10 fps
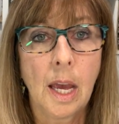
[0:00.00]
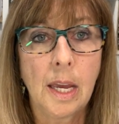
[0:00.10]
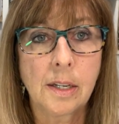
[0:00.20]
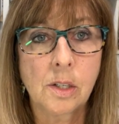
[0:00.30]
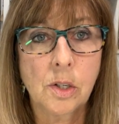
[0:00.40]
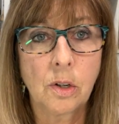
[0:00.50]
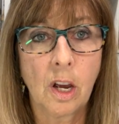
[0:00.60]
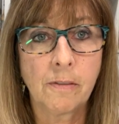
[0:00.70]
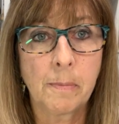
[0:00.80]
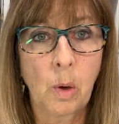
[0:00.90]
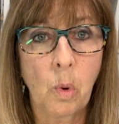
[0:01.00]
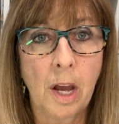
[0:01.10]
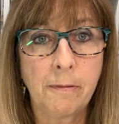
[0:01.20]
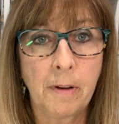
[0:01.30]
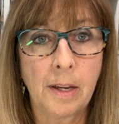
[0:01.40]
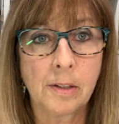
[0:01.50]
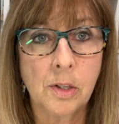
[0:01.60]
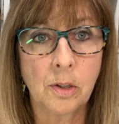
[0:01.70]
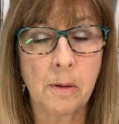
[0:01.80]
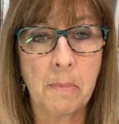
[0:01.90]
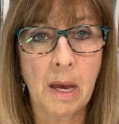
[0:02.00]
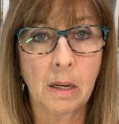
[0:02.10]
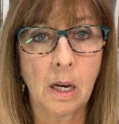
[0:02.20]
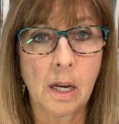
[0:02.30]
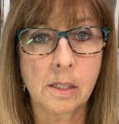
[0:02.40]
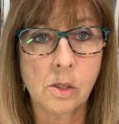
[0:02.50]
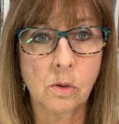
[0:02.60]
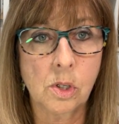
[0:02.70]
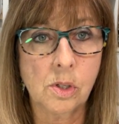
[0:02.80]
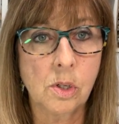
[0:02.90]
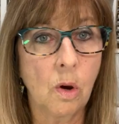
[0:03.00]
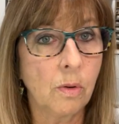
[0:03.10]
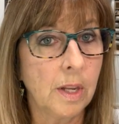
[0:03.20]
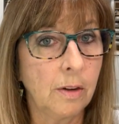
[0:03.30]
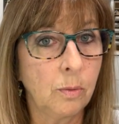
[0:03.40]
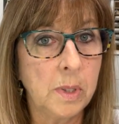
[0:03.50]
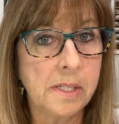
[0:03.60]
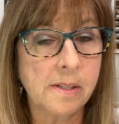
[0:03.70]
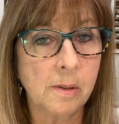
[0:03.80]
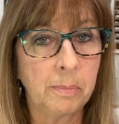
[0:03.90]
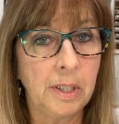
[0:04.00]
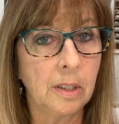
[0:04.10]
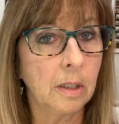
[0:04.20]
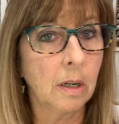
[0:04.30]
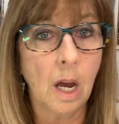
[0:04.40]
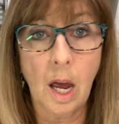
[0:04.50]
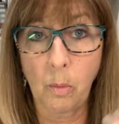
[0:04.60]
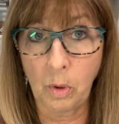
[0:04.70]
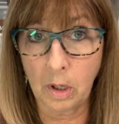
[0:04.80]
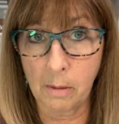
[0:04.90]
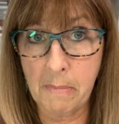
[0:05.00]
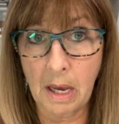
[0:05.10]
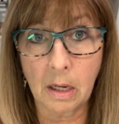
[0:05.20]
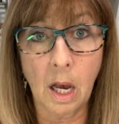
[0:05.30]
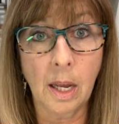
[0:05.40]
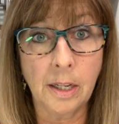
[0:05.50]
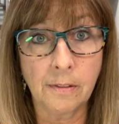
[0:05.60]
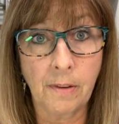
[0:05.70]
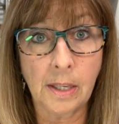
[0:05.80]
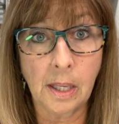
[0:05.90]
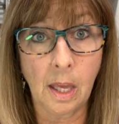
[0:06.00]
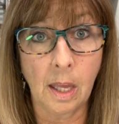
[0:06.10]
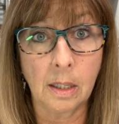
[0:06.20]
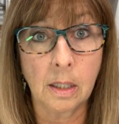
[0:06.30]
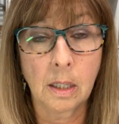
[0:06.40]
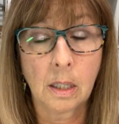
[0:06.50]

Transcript: I had to turn off my Wi-Fi and turn it back on. So just know that if we disappear, I will come back on if I can.